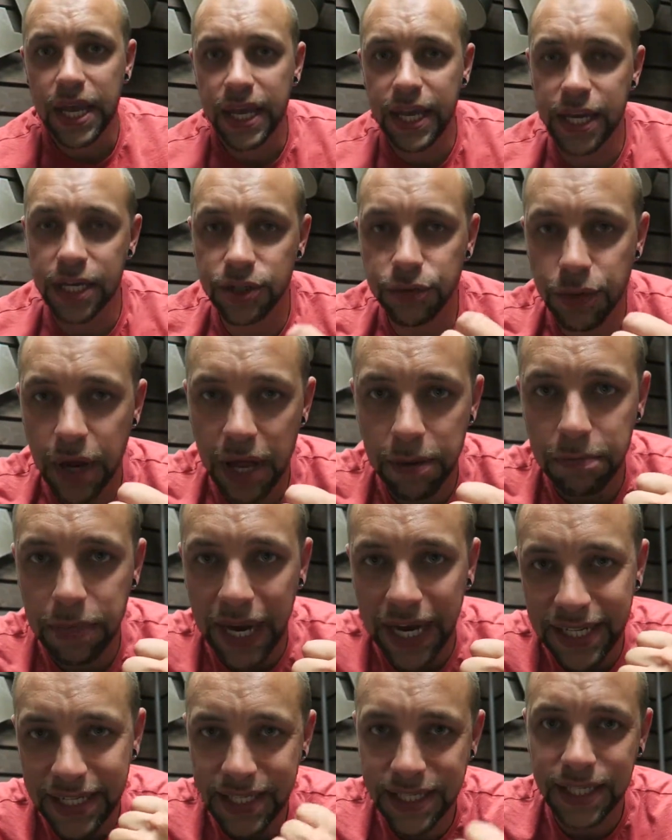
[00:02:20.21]
it is read
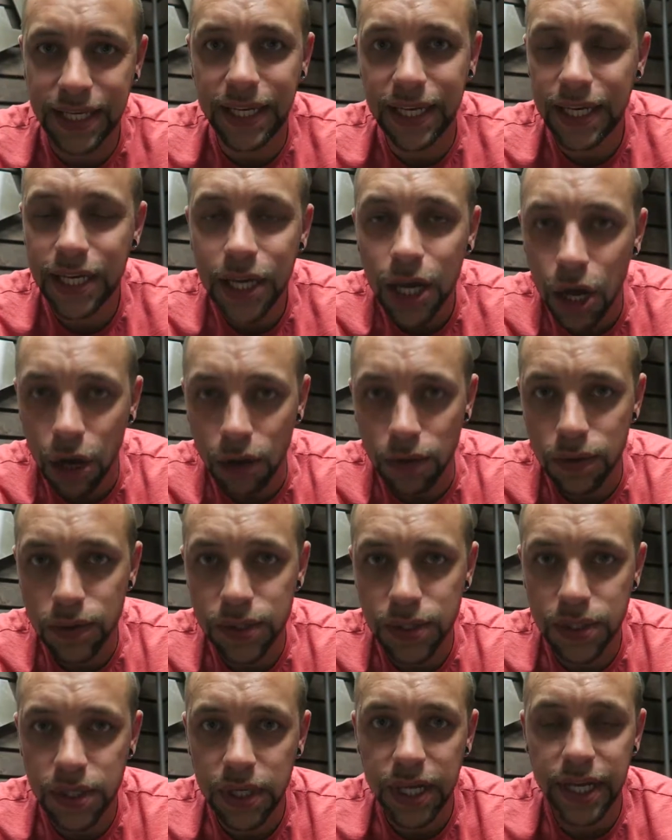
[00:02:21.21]
by
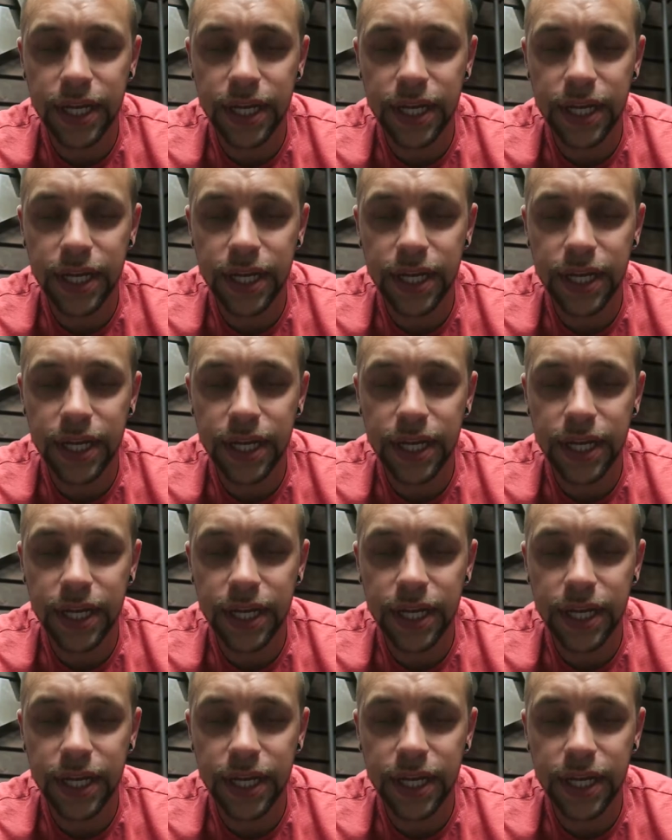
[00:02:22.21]
CEOs,